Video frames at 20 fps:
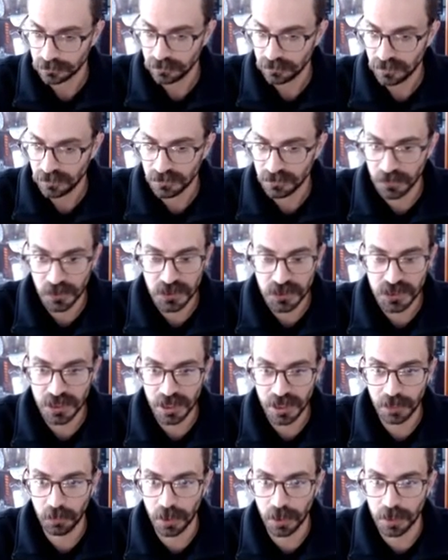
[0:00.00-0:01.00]
First thing
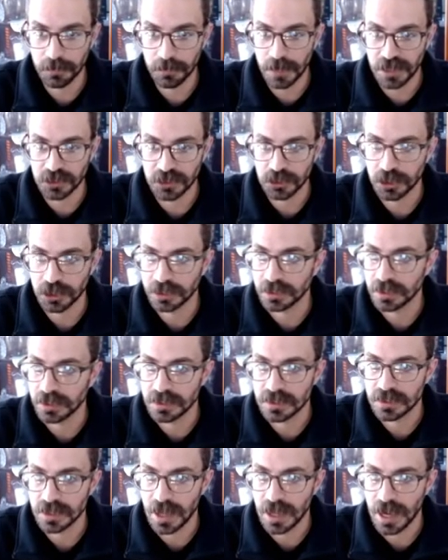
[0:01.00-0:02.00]
I want to mention
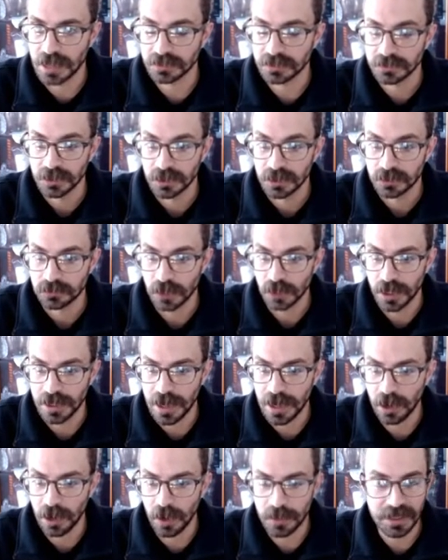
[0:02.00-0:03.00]
is that right
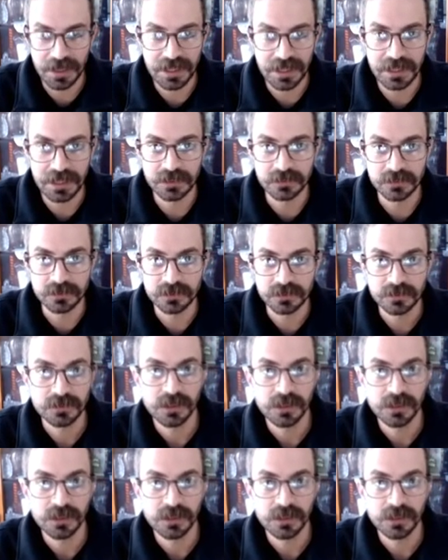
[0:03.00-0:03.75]
now I'm in